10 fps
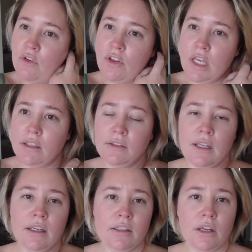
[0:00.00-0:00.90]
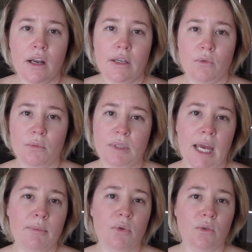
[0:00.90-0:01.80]
a few things like a dining room
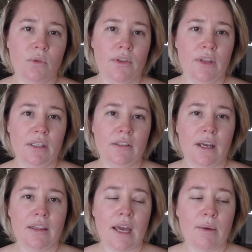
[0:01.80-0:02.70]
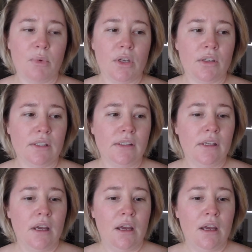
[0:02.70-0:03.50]
table and things like that, because